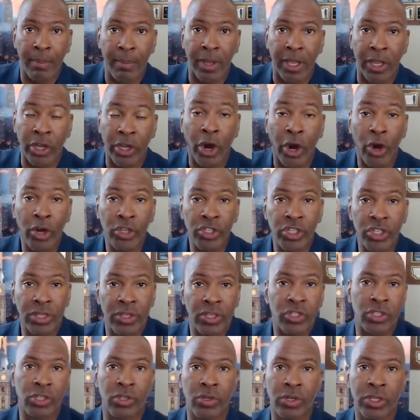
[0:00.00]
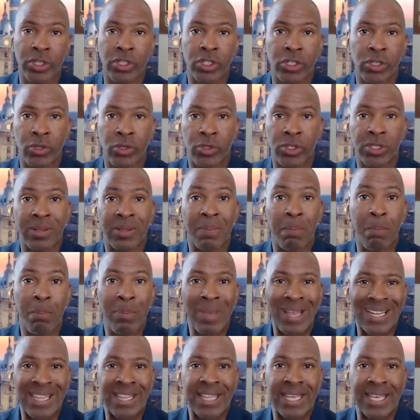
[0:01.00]
encouraging the students to
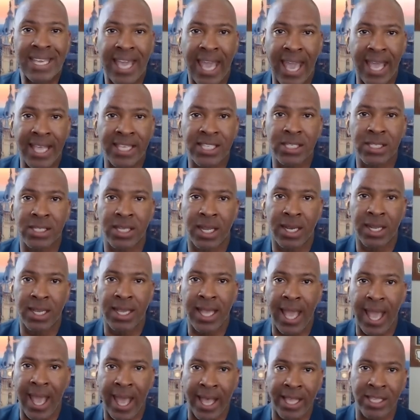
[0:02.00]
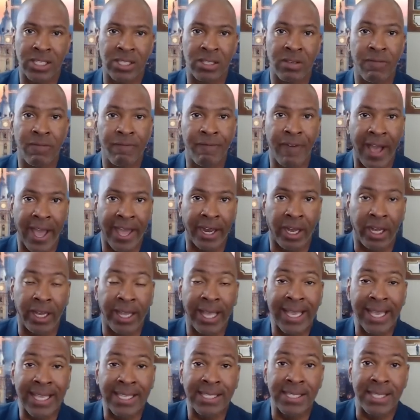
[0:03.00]
submit the case study as the
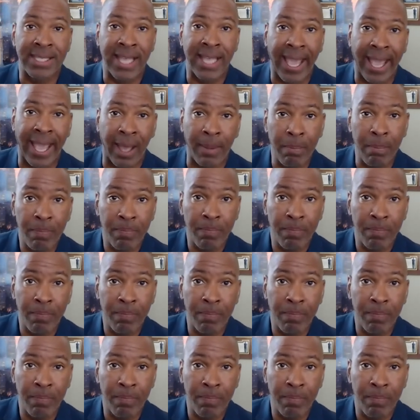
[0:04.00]
final exam.